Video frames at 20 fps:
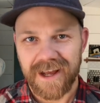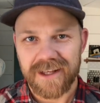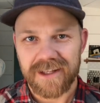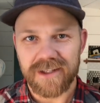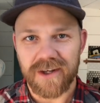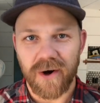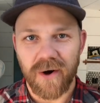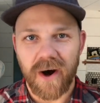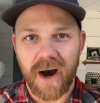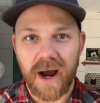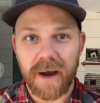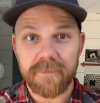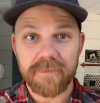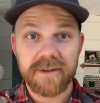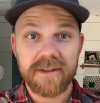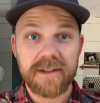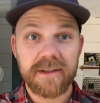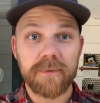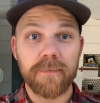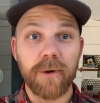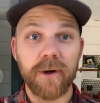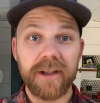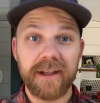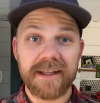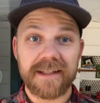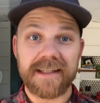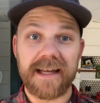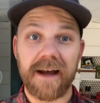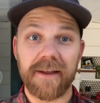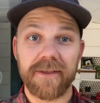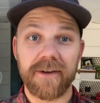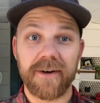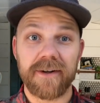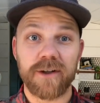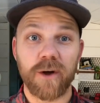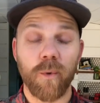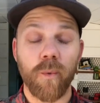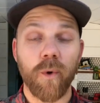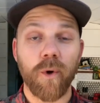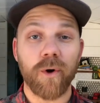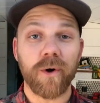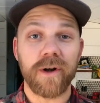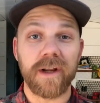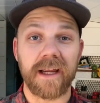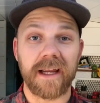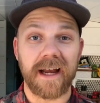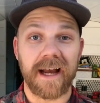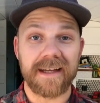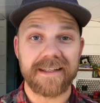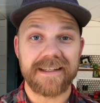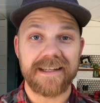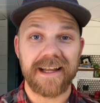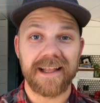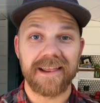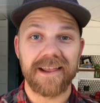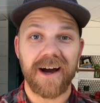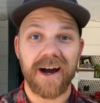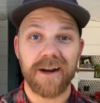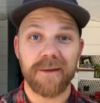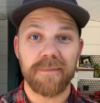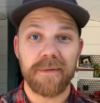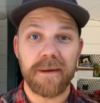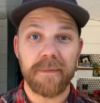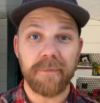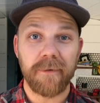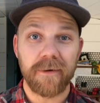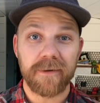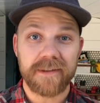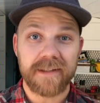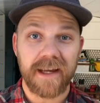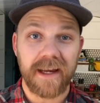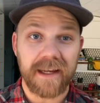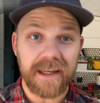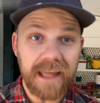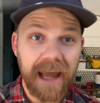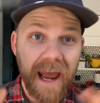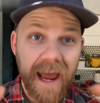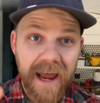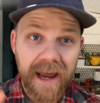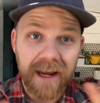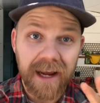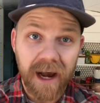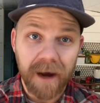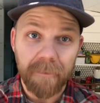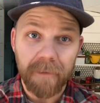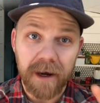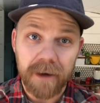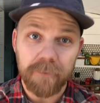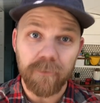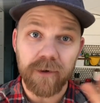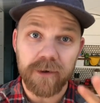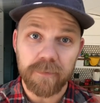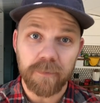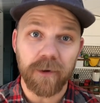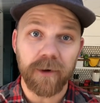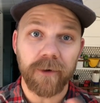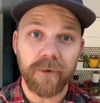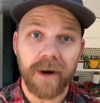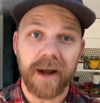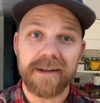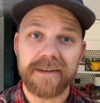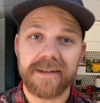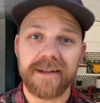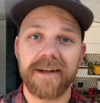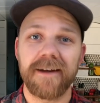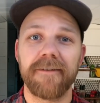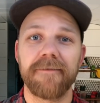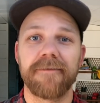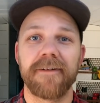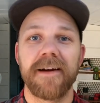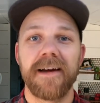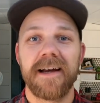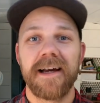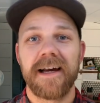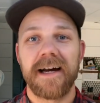So I'm putting this out there as a warning. I see a lot of people saying, yay, I got mine with Progressive.